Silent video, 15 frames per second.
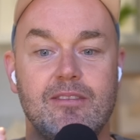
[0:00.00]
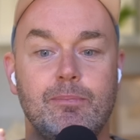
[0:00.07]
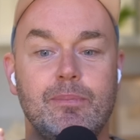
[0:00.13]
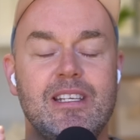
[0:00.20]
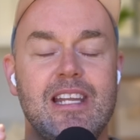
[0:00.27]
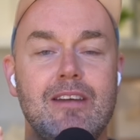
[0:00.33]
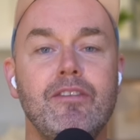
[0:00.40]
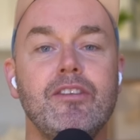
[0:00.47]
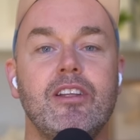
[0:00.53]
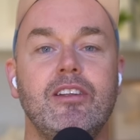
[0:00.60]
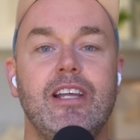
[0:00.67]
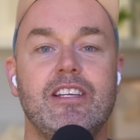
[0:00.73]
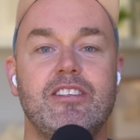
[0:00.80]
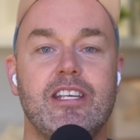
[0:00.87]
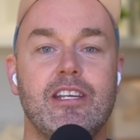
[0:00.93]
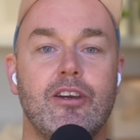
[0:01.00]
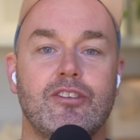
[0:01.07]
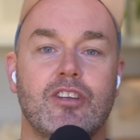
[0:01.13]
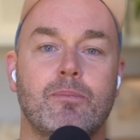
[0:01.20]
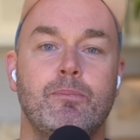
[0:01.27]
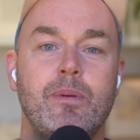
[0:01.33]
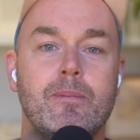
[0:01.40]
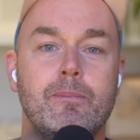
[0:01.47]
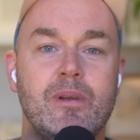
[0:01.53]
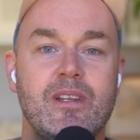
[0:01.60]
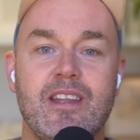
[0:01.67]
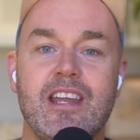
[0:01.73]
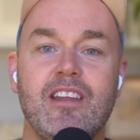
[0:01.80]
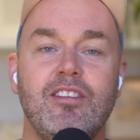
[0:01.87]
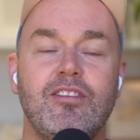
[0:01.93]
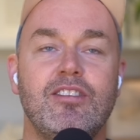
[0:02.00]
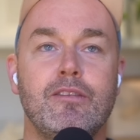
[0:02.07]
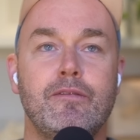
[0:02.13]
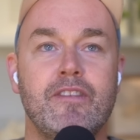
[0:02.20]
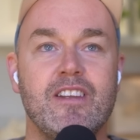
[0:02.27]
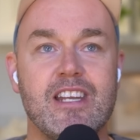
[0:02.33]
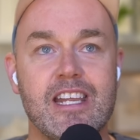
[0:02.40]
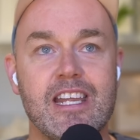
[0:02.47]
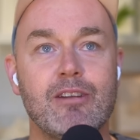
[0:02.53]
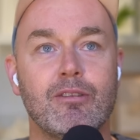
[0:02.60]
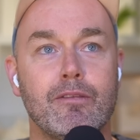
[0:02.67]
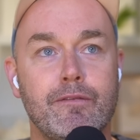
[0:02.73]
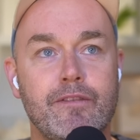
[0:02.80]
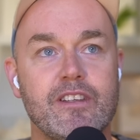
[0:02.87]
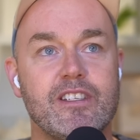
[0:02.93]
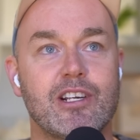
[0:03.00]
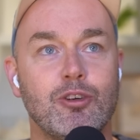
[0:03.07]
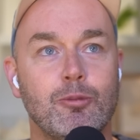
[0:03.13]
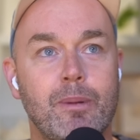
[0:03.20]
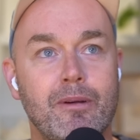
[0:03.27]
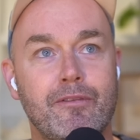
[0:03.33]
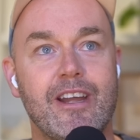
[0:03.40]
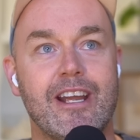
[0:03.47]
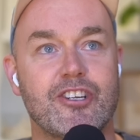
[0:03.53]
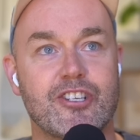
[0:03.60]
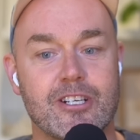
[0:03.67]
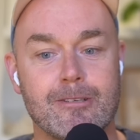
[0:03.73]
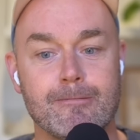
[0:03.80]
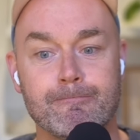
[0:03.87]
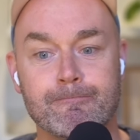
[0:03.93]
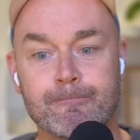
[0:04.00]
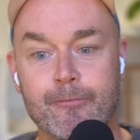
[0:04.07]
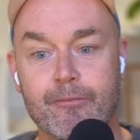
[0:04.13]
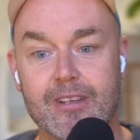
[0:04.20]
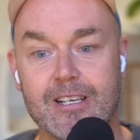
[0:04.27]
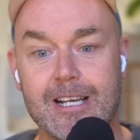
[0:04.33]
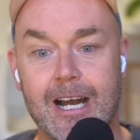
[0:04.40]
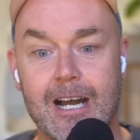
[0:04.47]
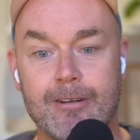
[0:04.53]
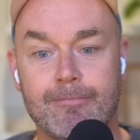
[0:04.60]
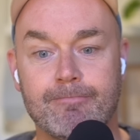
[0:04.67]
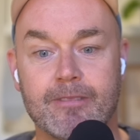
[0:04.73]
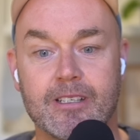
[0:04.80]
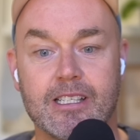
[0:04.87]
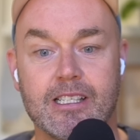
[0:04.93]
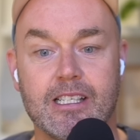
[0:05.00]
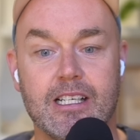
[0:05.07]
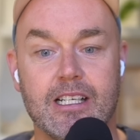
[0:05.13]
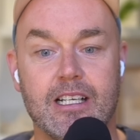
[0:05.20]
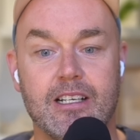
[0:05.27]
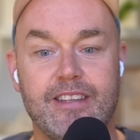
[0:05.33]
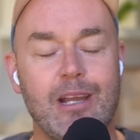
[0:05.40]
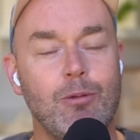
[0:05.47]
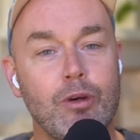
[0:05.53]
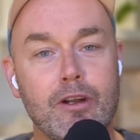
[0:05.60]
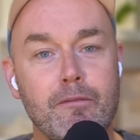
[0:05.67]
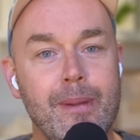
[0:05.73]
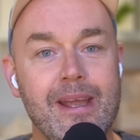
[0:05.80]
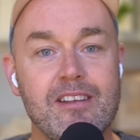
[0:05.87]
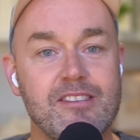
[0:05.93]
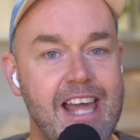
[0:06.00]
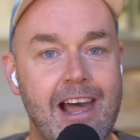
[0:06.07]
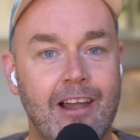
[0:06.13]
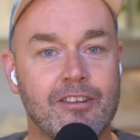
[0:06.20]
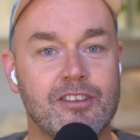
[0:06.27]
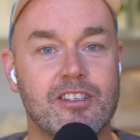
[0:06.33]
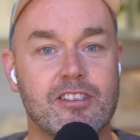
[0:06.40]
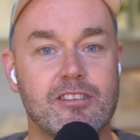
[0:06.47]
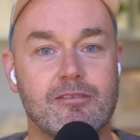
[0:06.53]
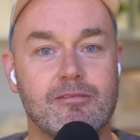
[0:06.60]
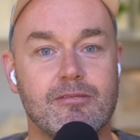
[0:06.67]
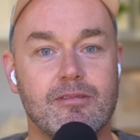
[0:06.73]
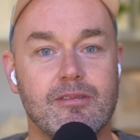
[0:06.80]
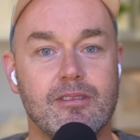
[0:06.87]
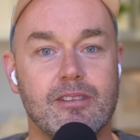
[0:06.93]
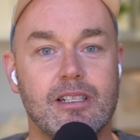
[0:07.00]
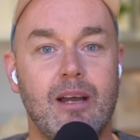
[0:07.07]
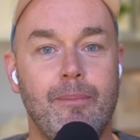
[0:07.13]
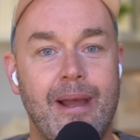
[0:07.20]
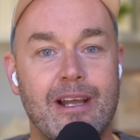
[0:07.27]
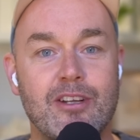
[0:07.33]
nevertheless, he goes, beneath the veneer of physical perfection, there would have been doubts about